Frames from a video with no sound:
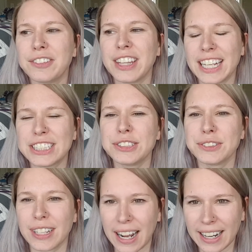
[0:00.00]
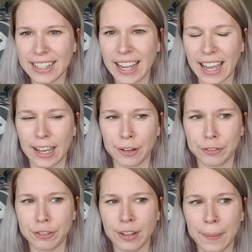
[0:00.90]
they do not
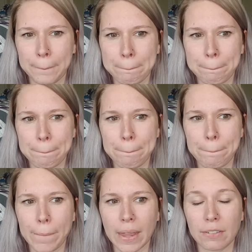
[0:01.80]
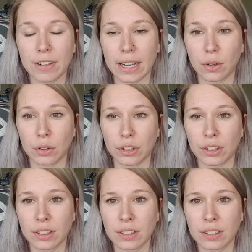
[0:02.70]
have a fat
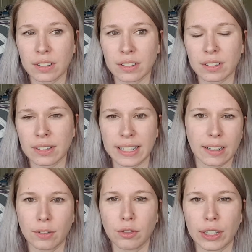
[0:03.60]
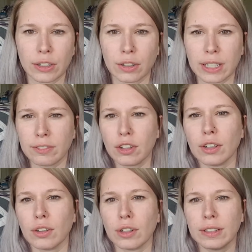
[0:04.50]
quarter, like of what you're looking
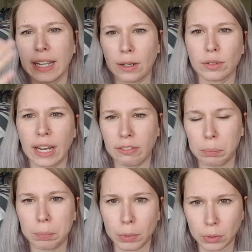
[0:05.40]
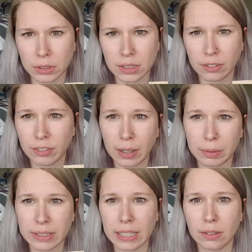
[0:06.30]
for, or they only have a bolt of
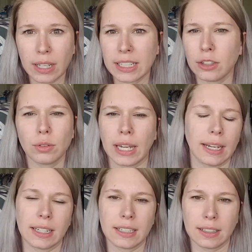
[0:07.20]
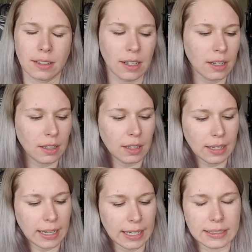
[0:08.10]
fabric that you like, you can't get it
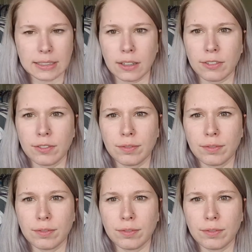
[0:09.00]
as a